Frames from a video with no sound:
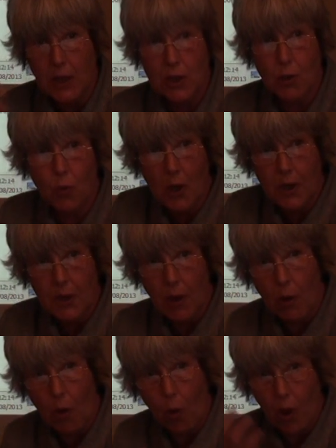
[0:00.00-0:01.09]
So
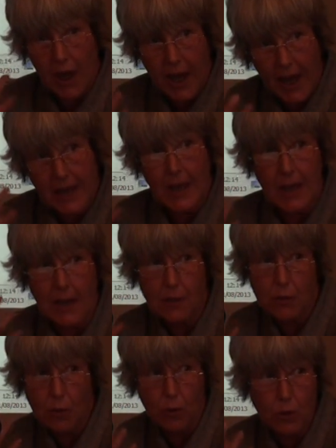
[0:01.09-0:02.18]
any
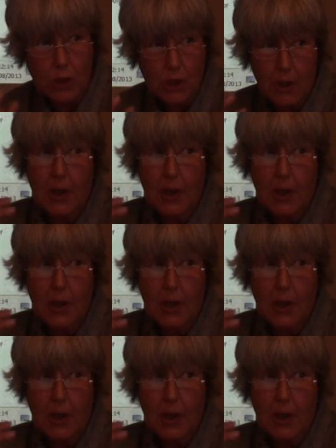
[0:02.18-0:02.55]
thought